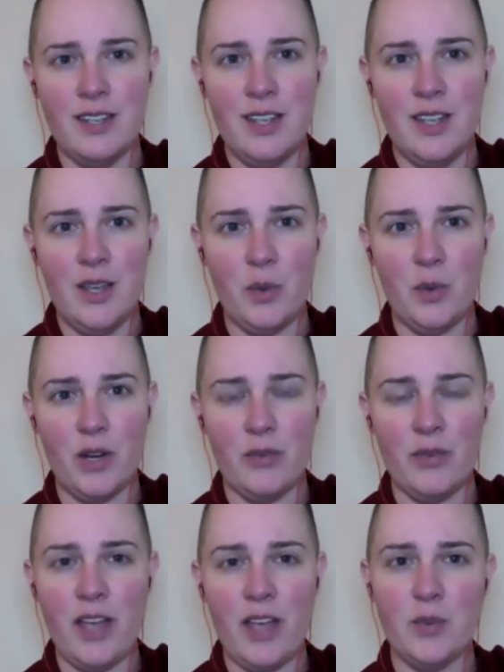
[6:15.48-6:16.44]
when in
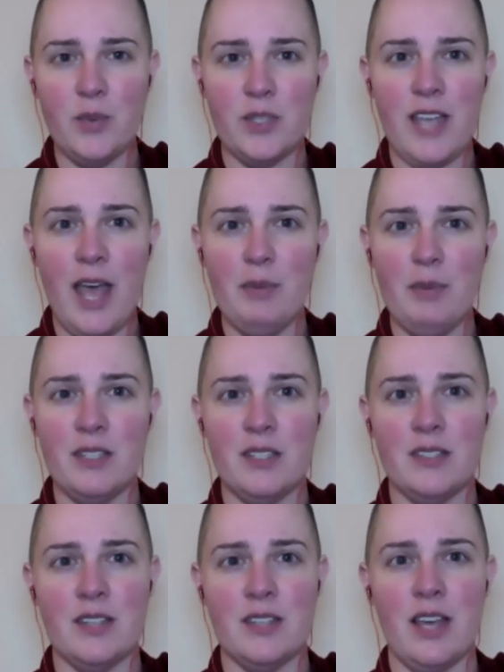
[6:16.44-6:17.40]
fact, what's happened
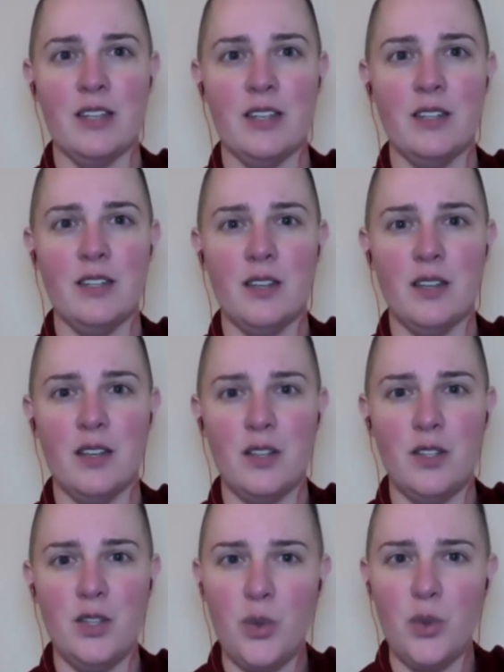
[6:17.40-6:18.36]
is that
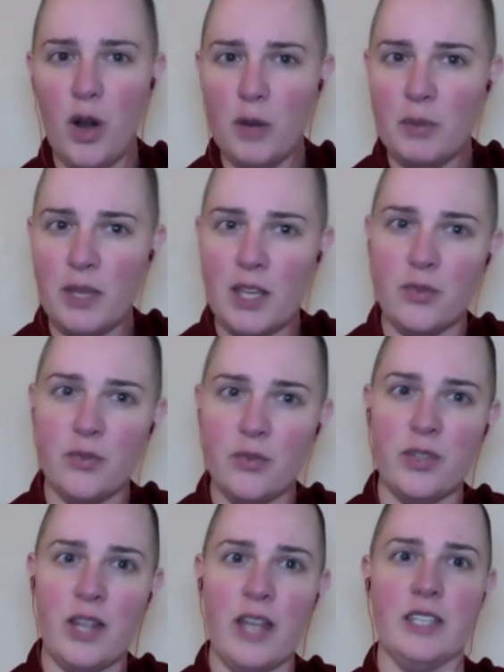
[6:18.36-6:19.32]
you are being
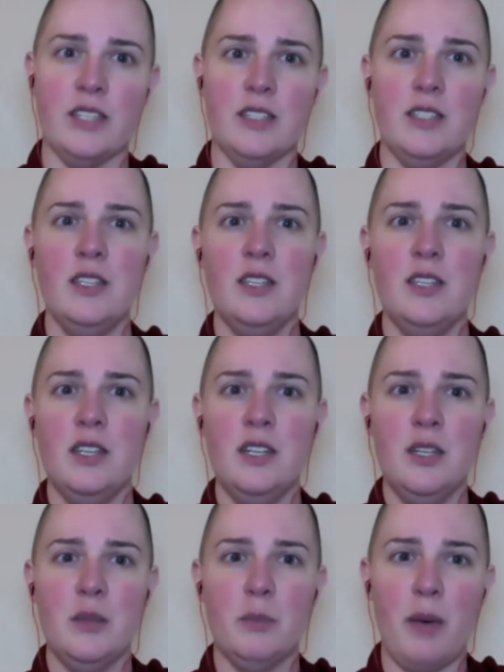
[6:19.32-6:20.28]
flooded
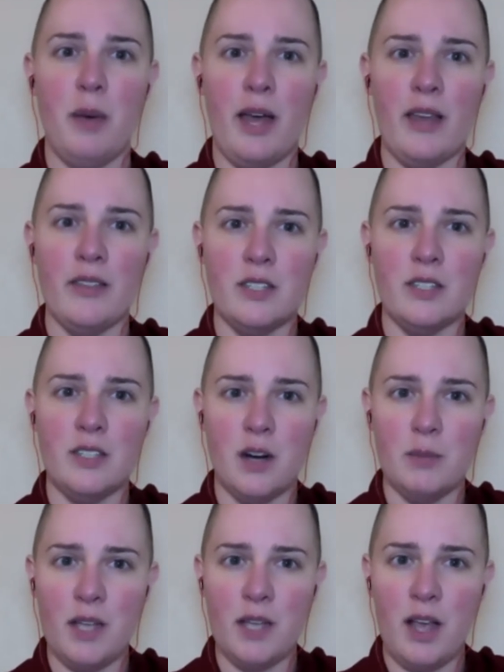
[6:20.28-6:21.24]
by the
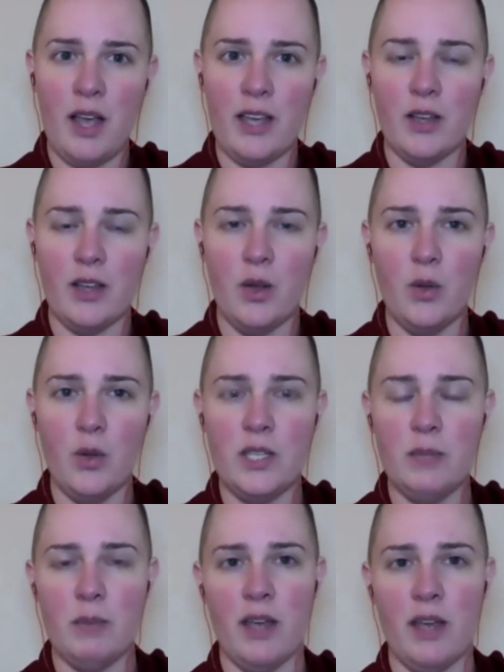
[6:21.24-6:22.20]
Dharmakaya holy
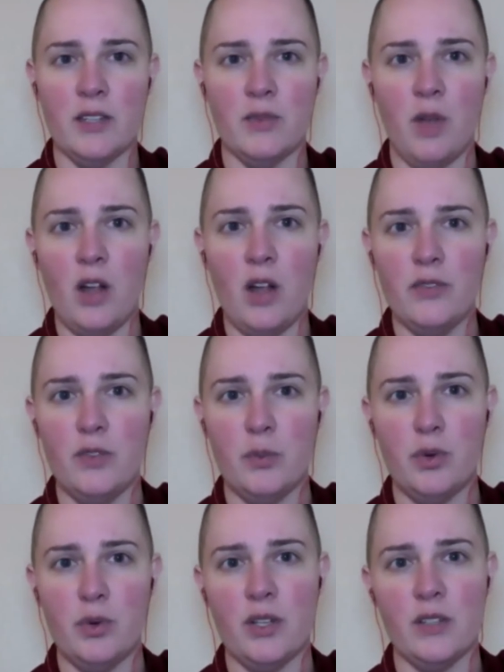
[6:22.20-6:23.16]
mind of all of the
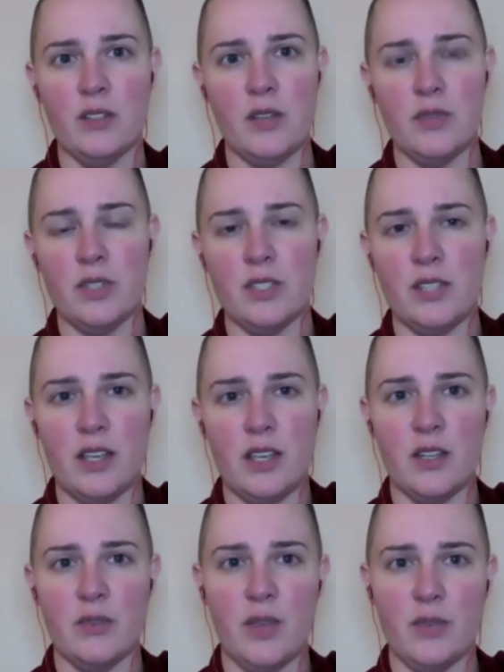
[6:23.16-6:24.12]
Buddhas every second
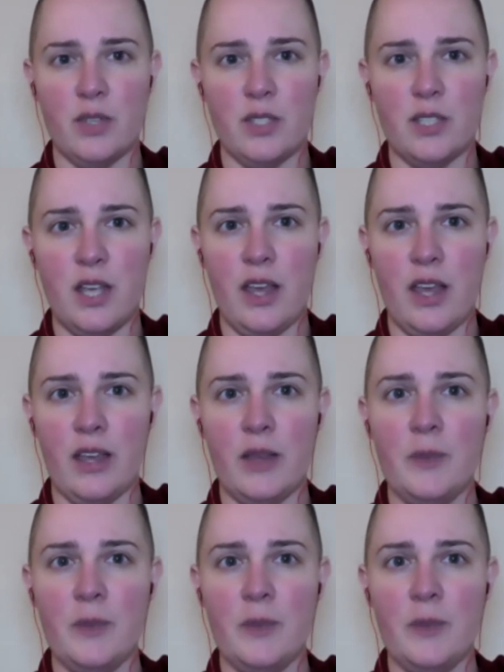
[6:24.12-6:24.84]
of every day.